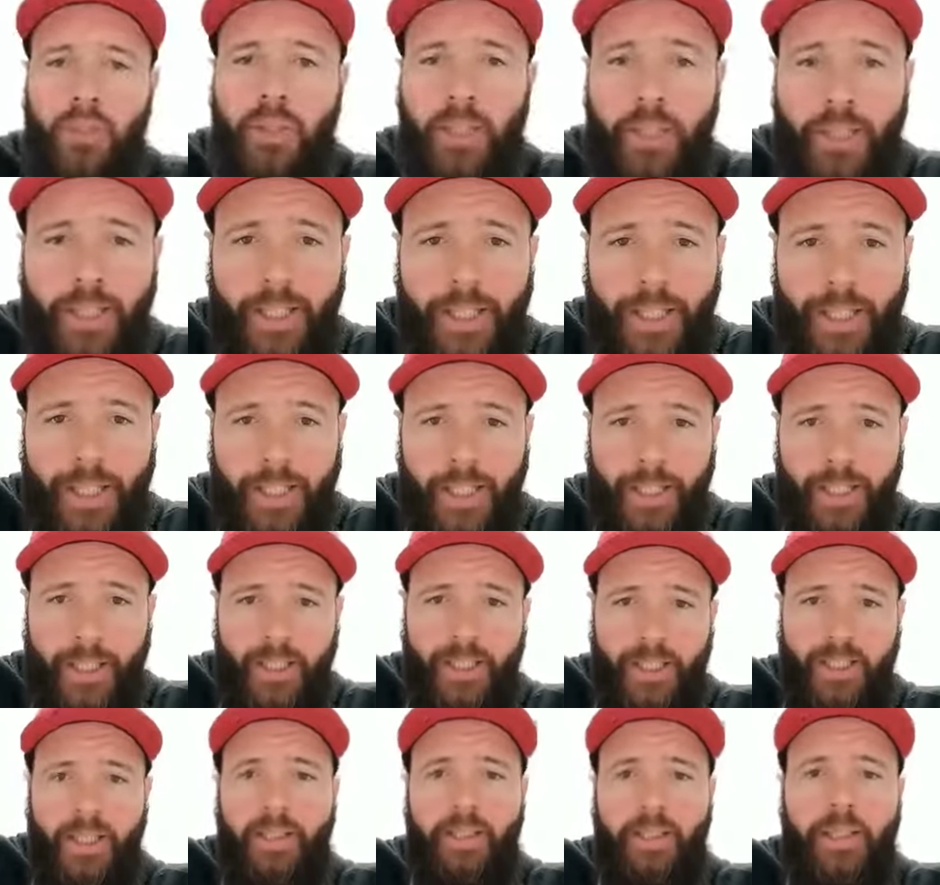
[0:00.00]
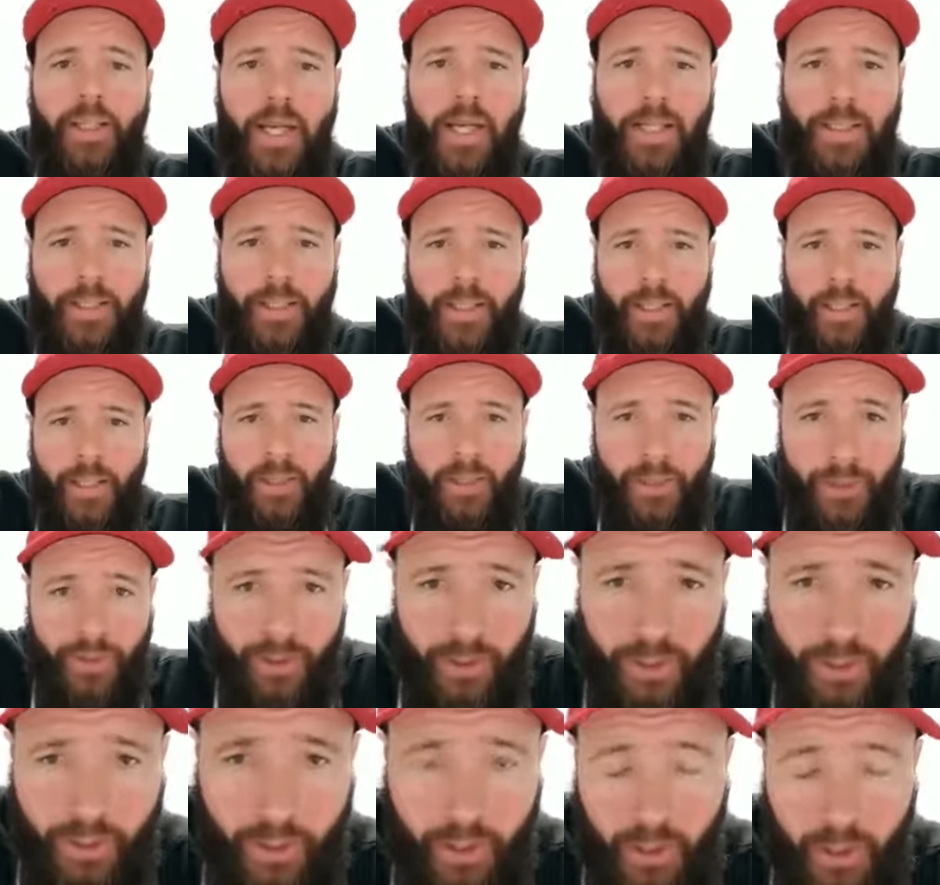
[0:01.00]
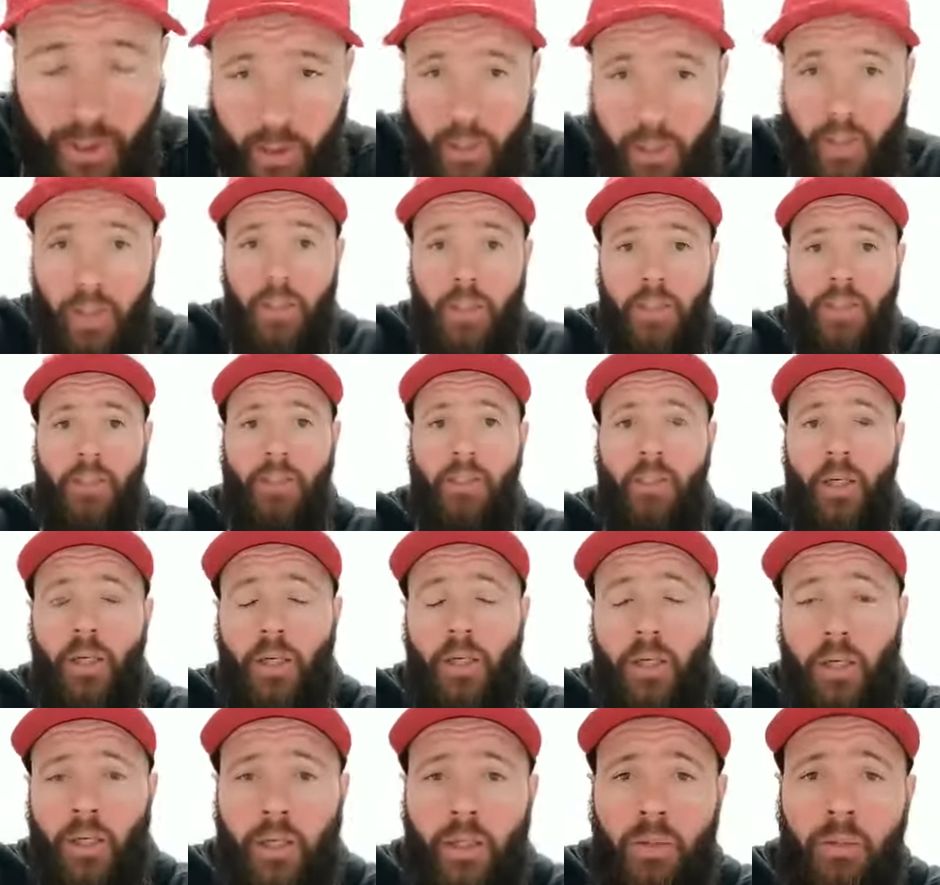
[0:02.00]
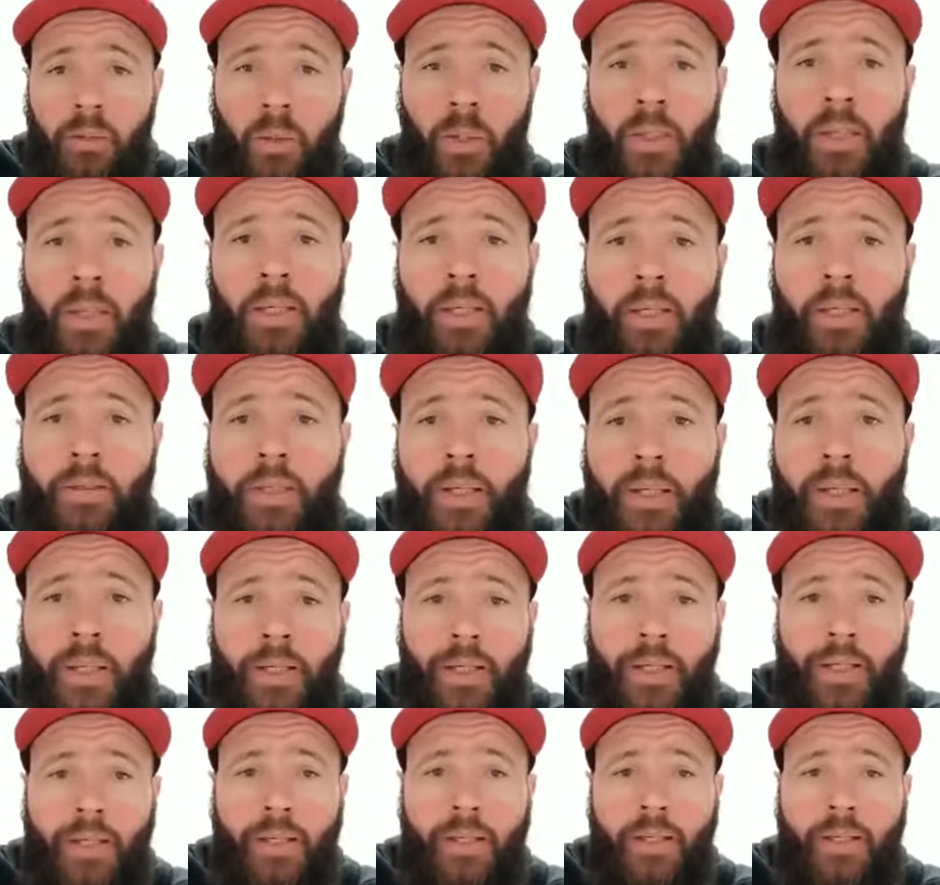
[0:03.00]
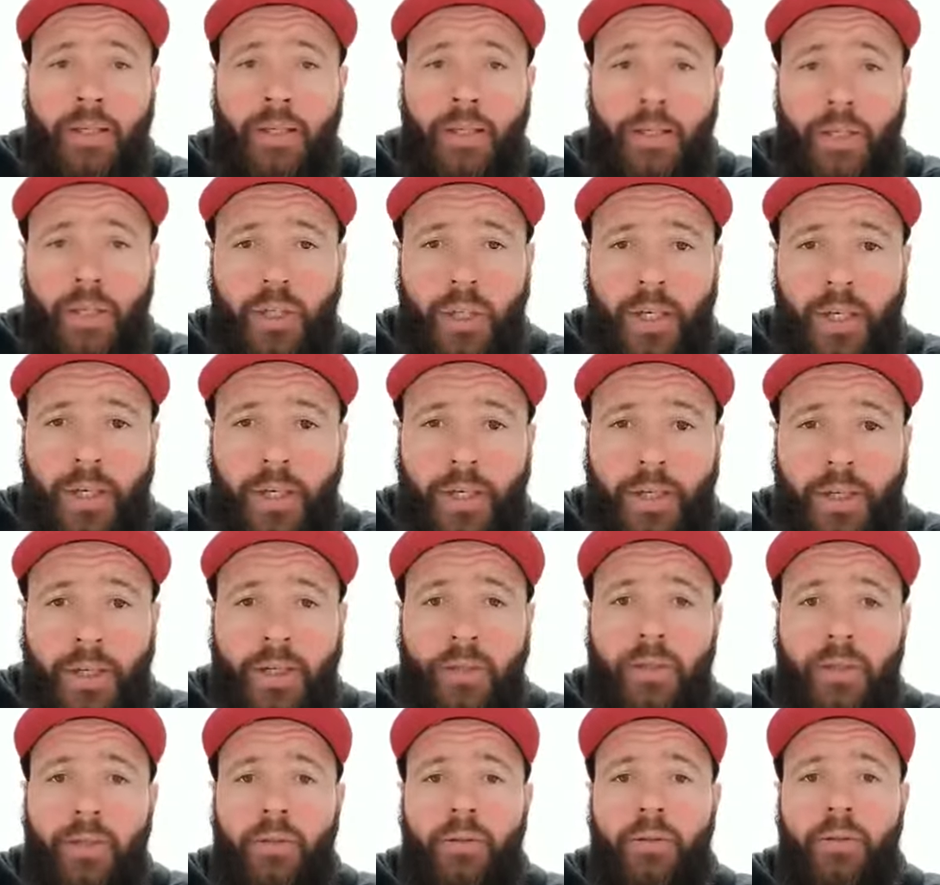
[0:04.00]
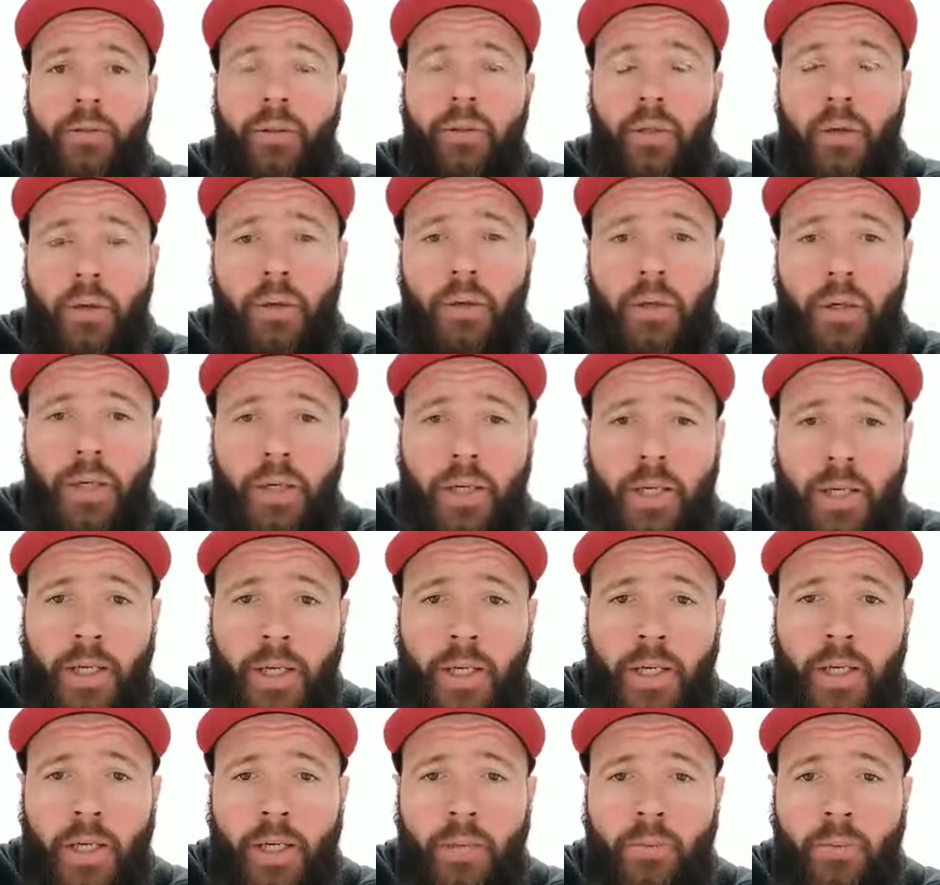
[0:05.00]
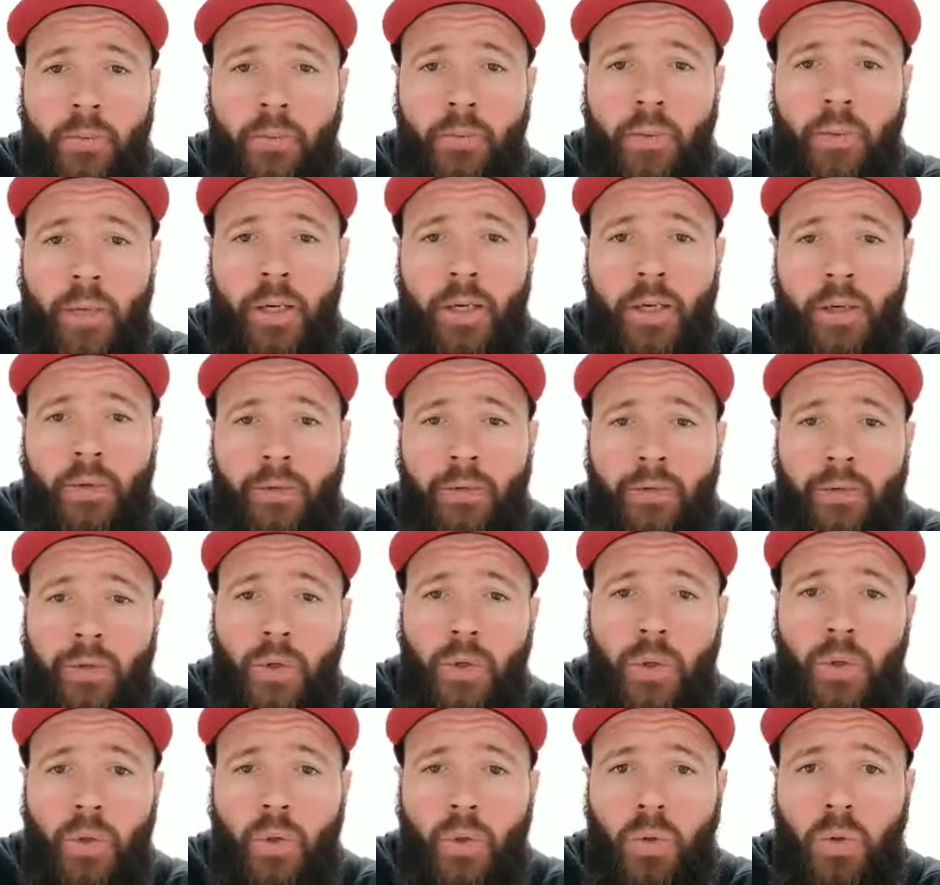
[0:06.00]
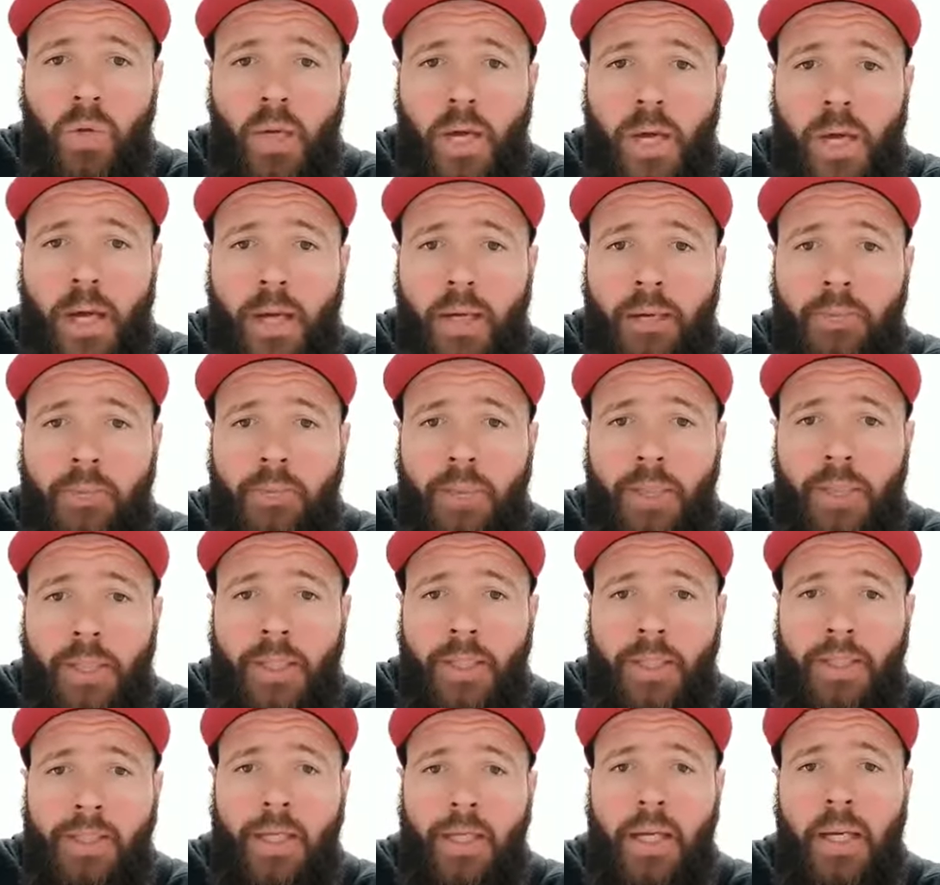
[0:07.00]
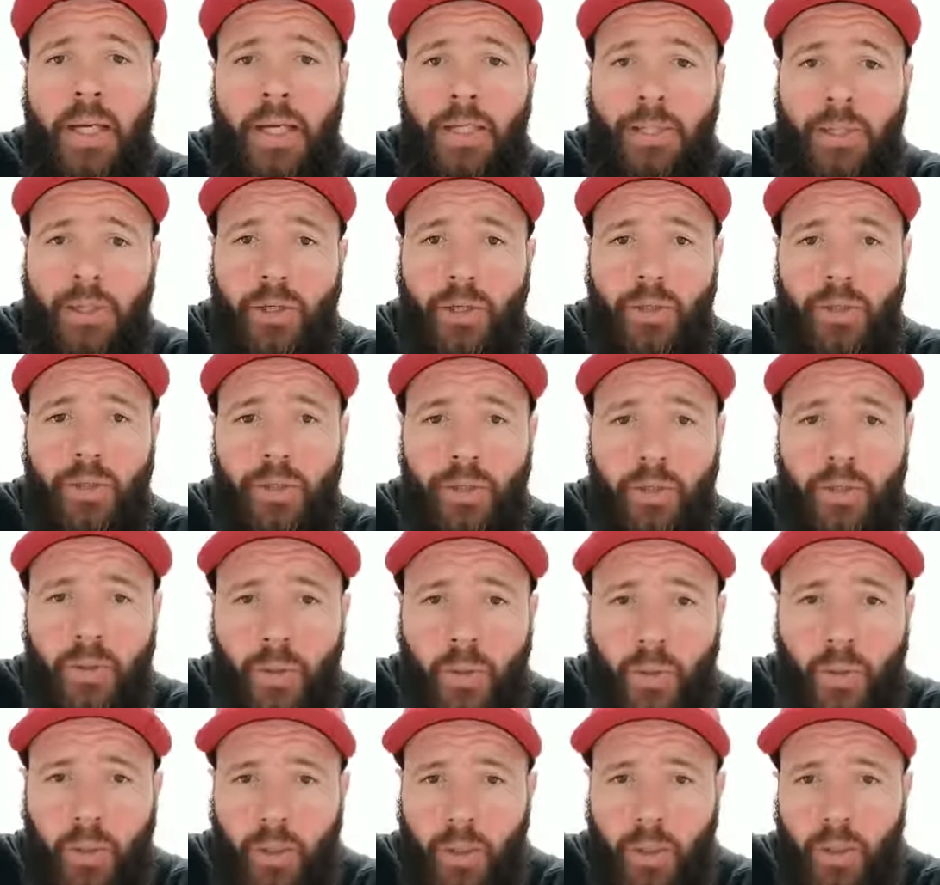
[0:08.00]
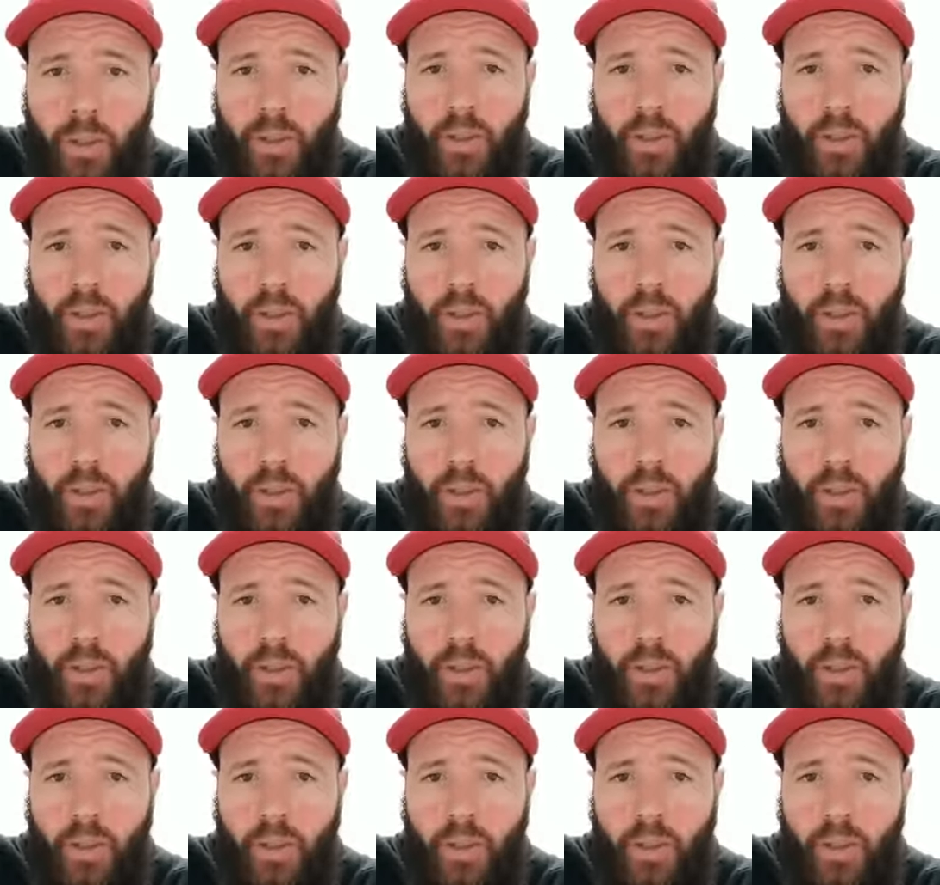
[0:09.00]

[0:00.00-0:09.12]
Hey, how's it going? So, my name is Shano. I am one of your admins at Tunestock.